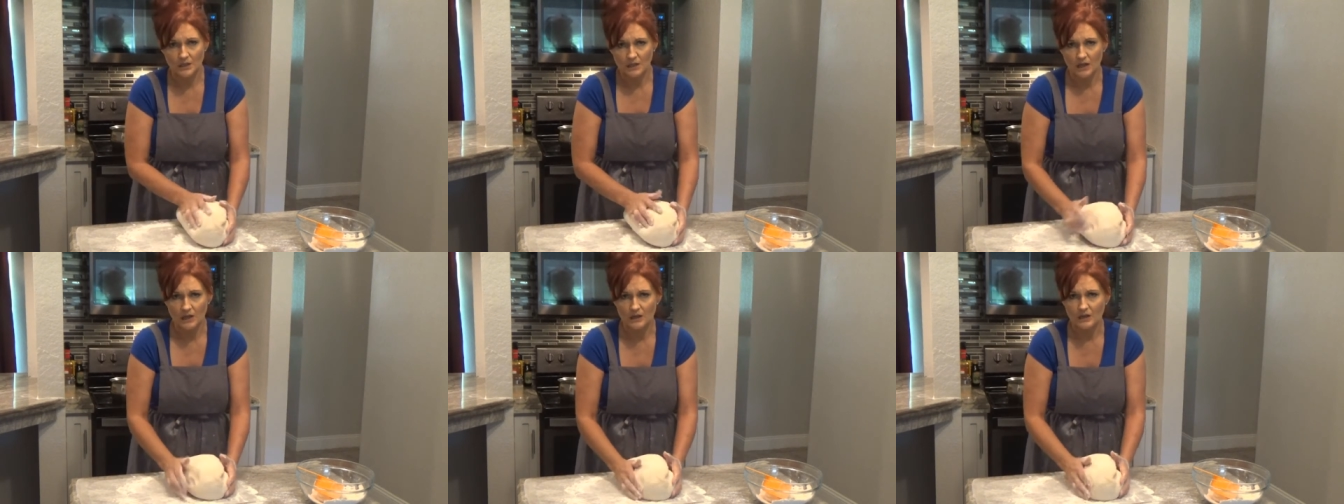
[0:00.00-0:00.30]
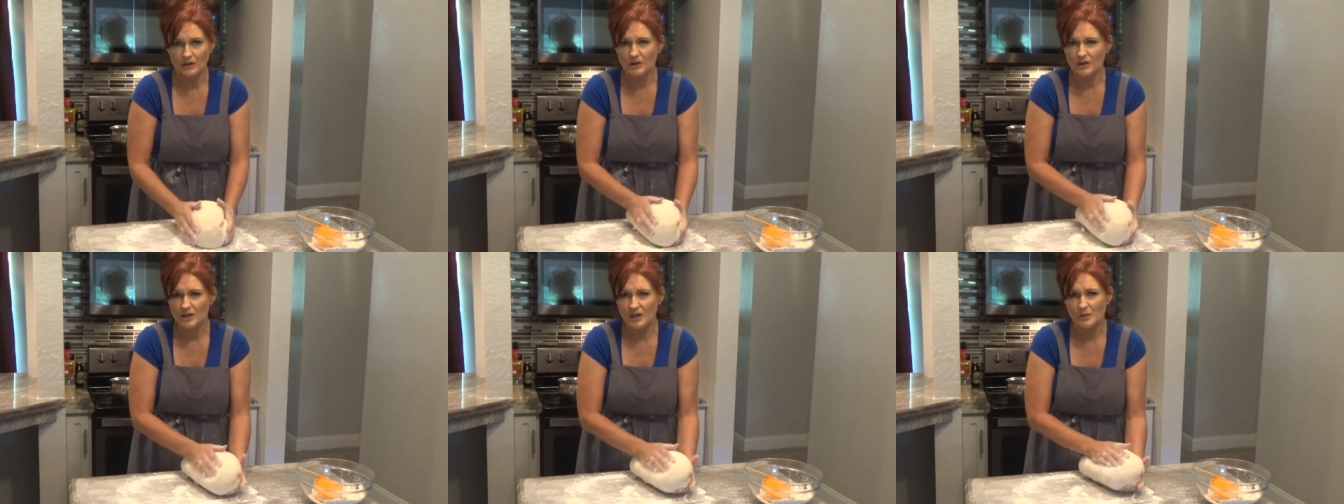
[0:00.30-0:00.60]

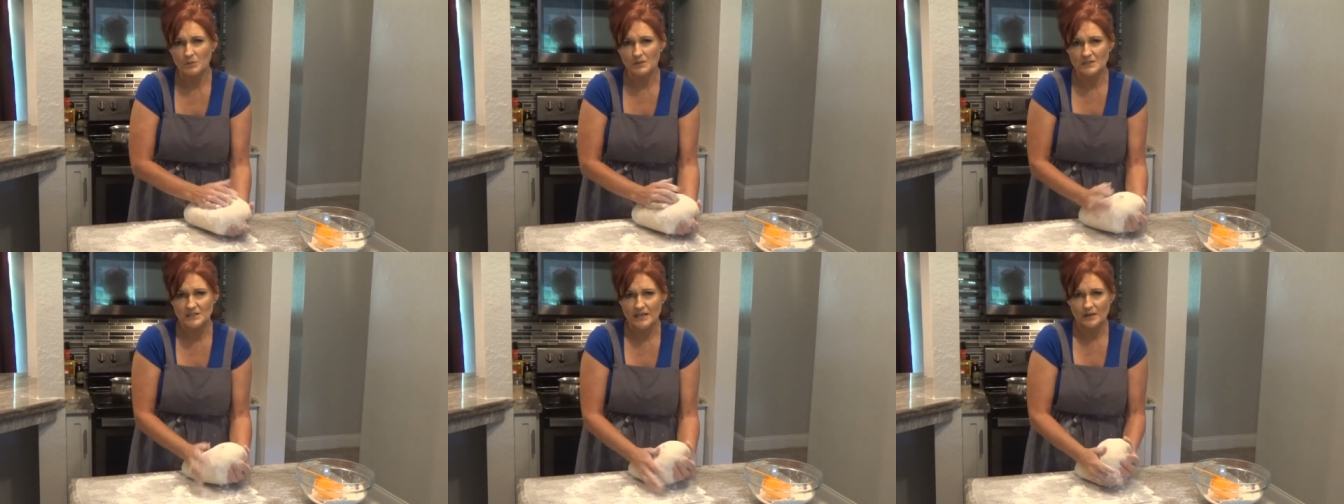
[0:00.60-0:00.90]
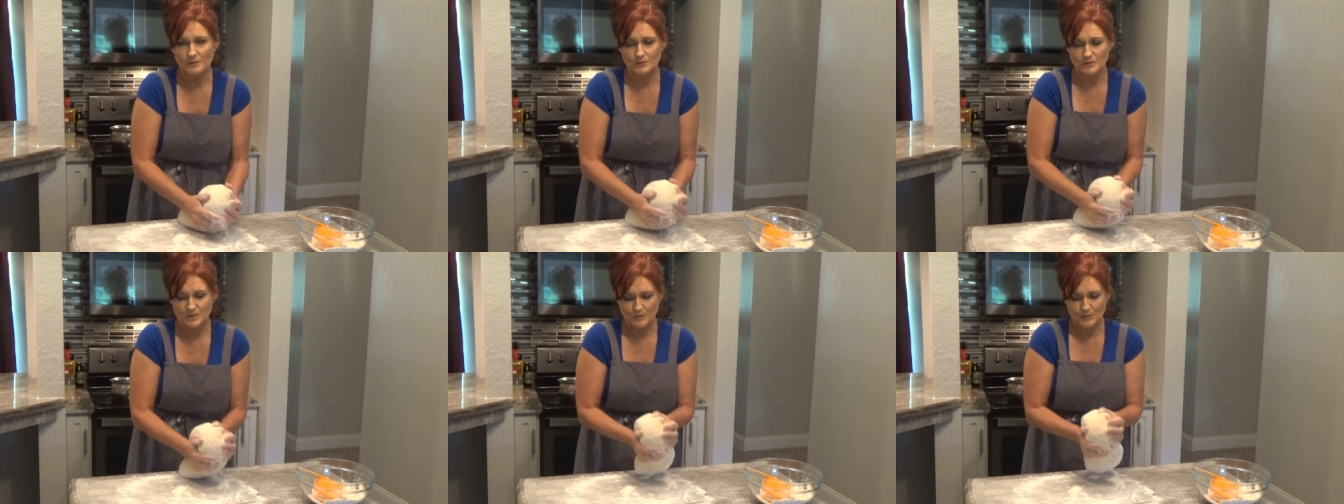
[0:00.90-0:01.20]
a couple of
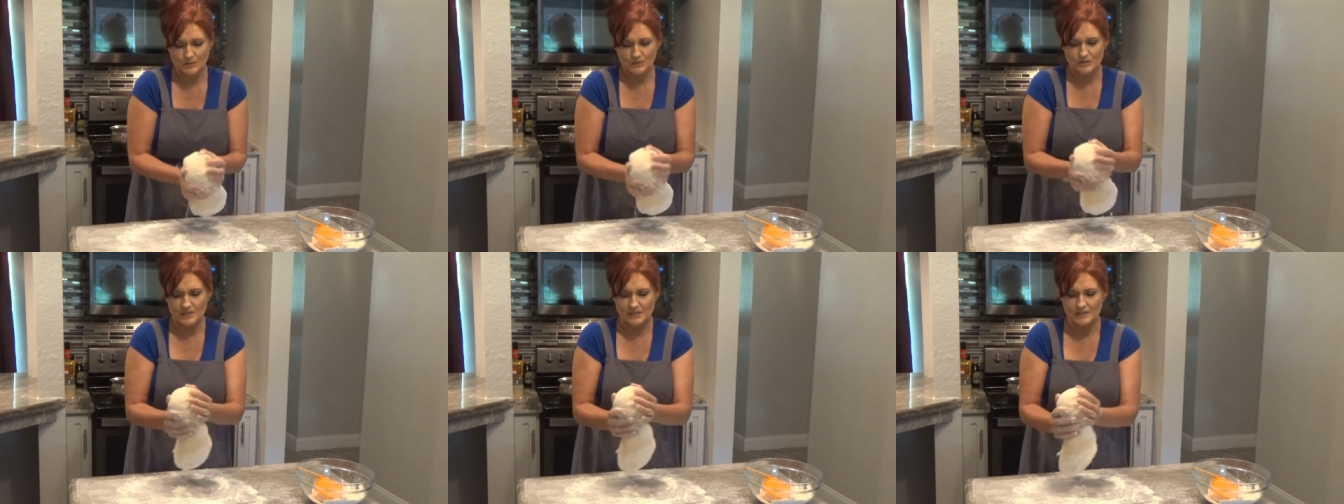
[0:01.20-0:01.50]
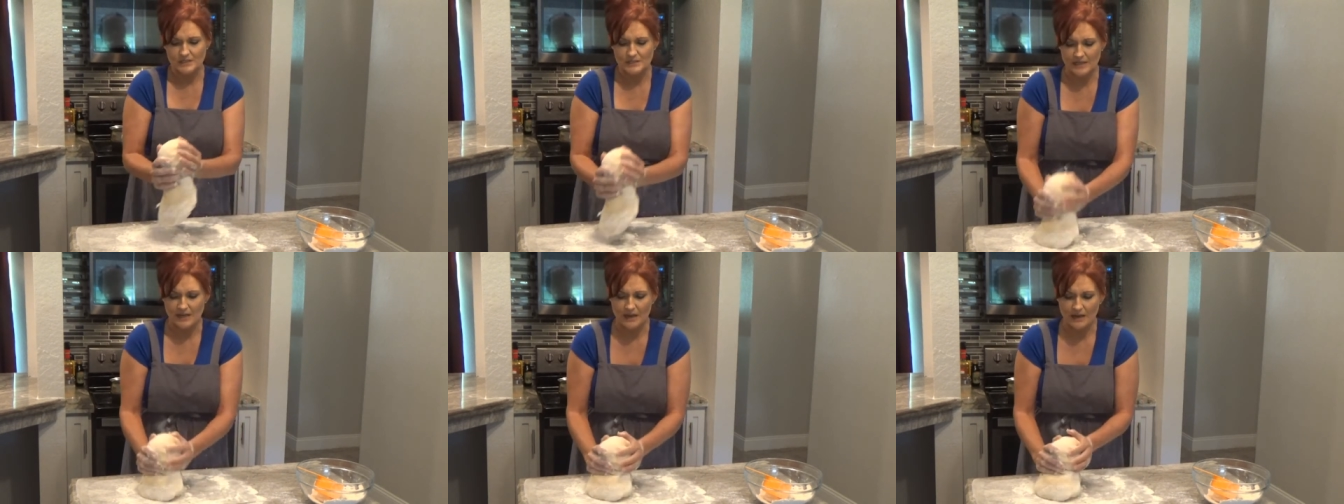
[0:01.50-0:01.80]
tablespoons at a
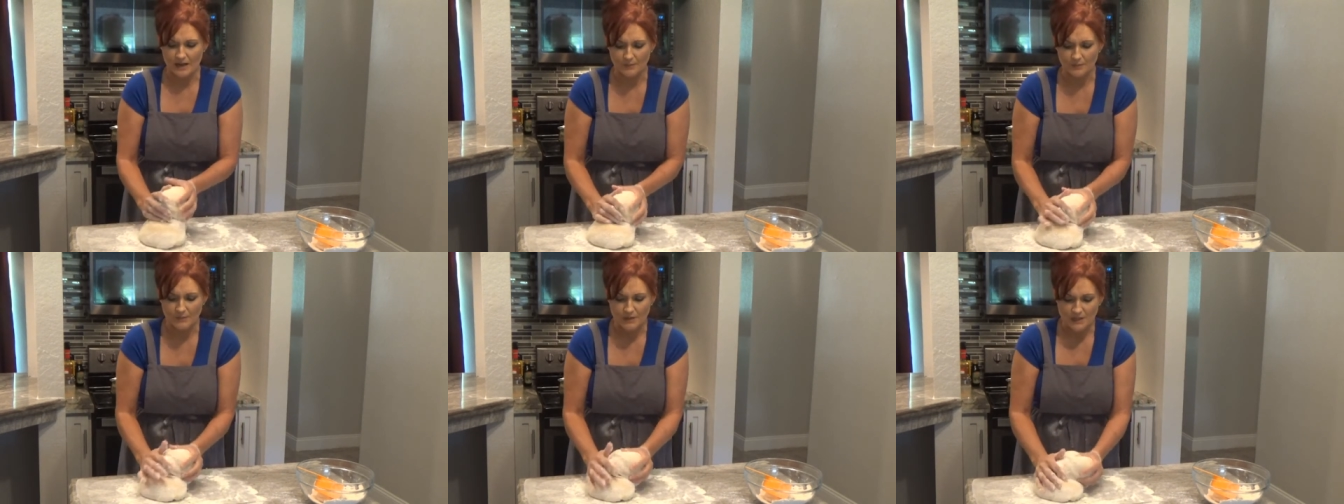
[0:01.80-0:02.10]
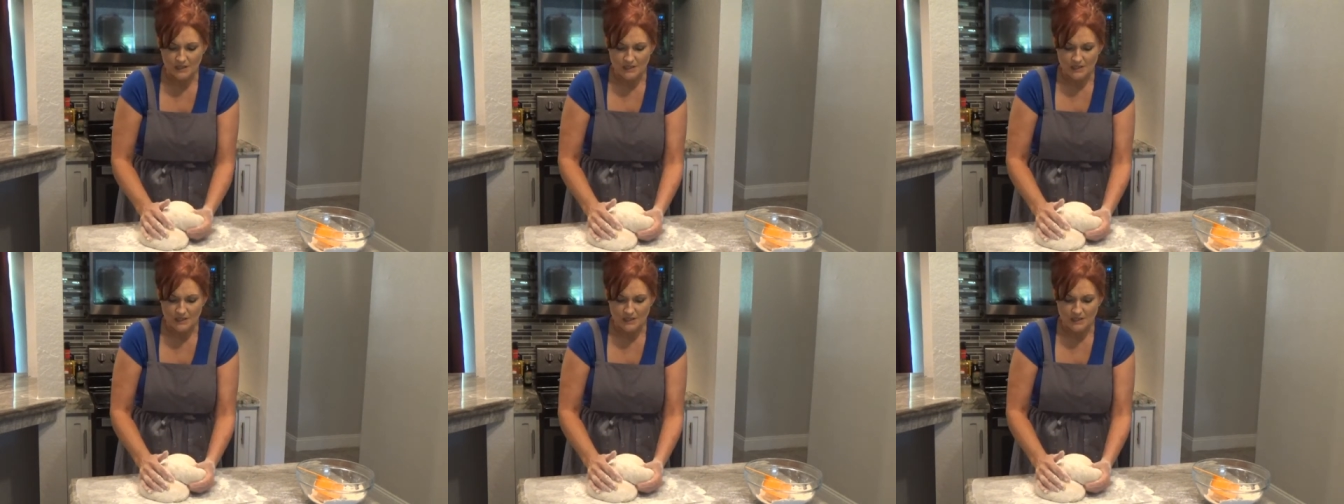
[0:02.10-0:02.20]
time,